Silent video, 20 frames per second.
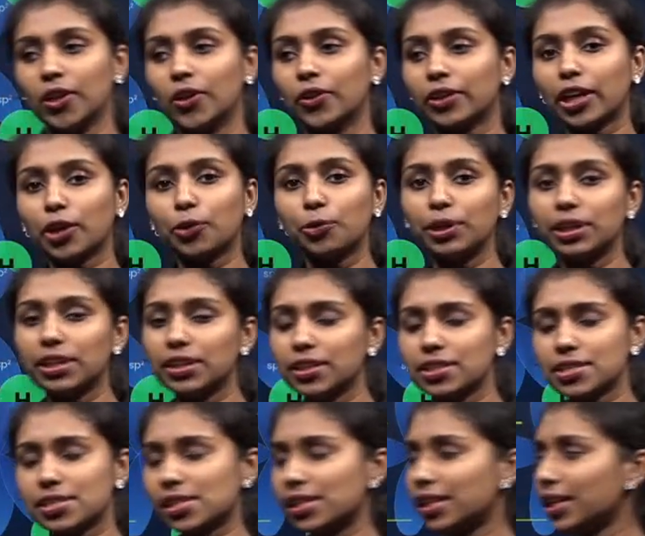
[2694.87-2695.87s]
Okay, you didn't
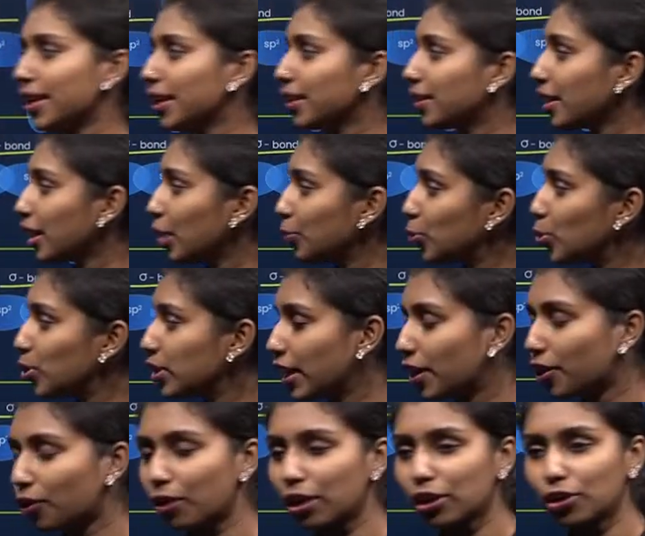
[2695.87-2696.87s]
study anything about the
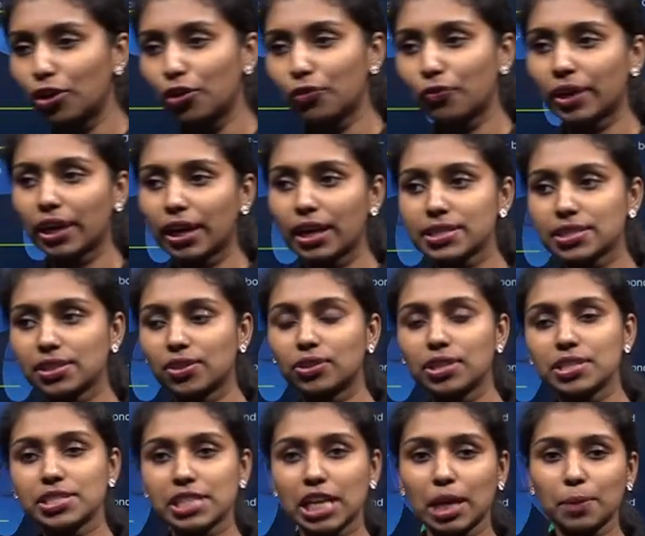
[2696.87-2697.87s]
electronic configuration or
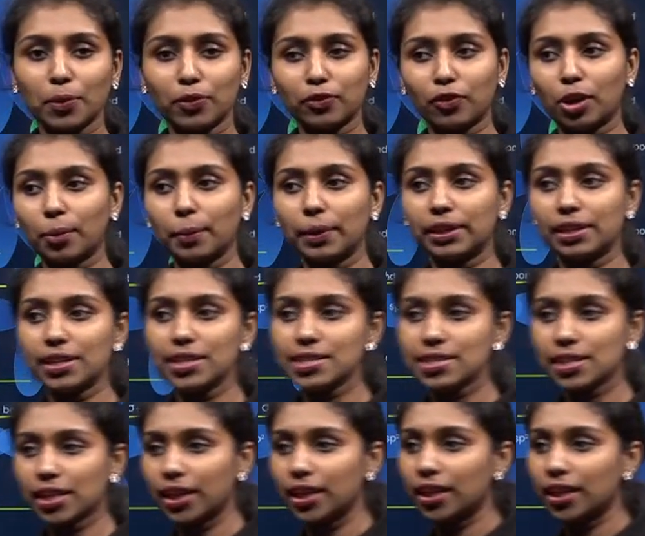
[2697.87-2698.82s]
the shape of orbitals.